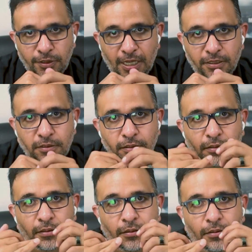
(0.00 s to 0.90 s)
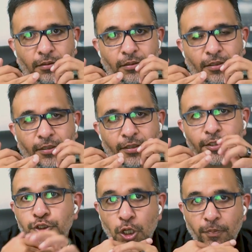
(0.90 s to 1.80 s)
you get,
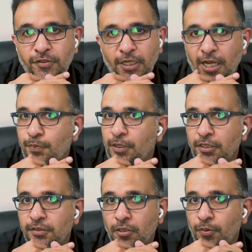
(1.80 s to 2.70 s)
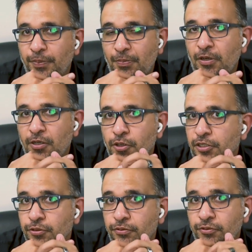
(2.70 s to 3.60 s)
the jobs you get, because look, people are
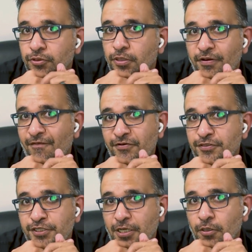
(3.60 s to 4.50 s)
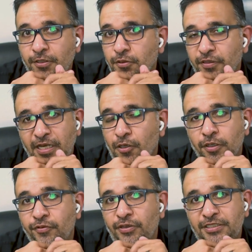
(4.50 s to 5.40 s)
going to do a reference check on you. They're
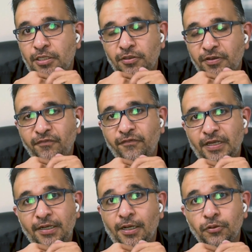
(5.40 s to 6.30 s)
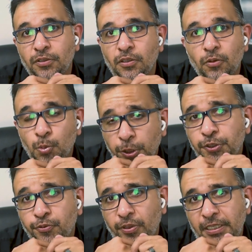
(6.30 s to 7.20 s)
going to reach out and figure out what
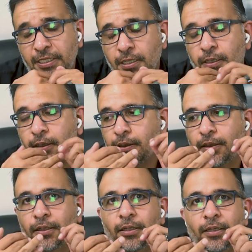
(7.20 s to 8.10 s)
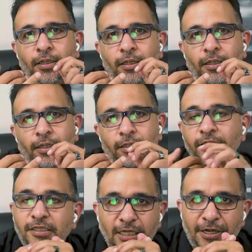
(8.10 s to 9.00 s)
you really are.
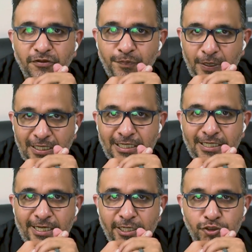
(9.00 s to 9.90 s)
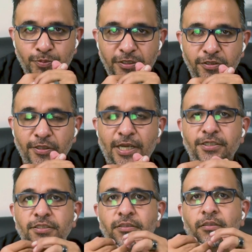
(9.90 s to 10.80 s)
The kind of speaking engagements you
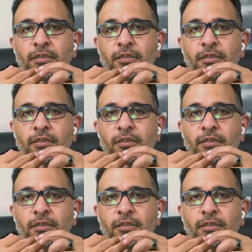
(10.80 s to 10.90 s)
get,